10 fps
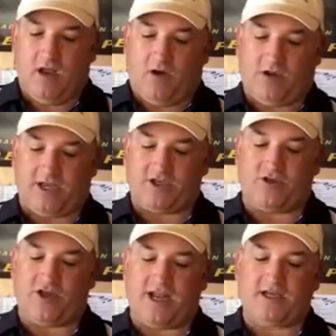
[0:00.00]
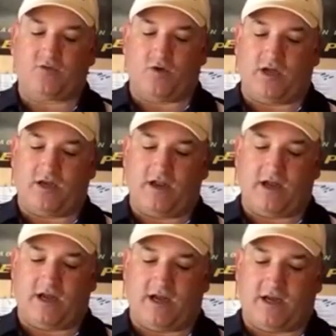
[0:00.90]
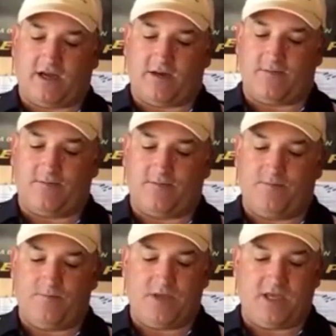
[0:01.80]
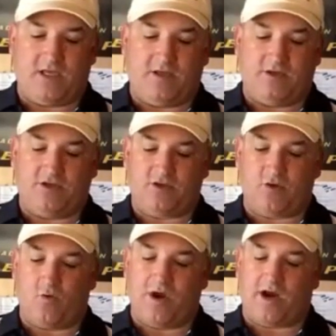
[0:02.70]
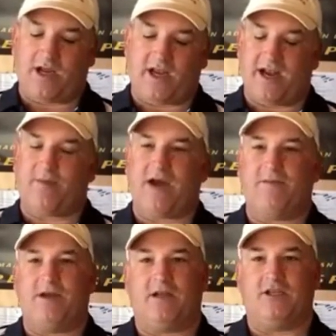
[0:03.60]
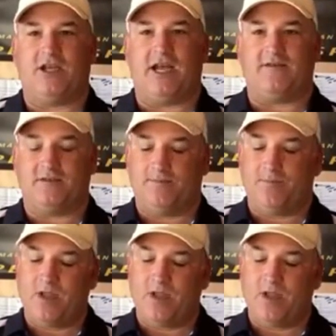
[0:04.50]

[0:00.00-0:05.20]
Okay, so the next one is, where can I buy Penley shafts?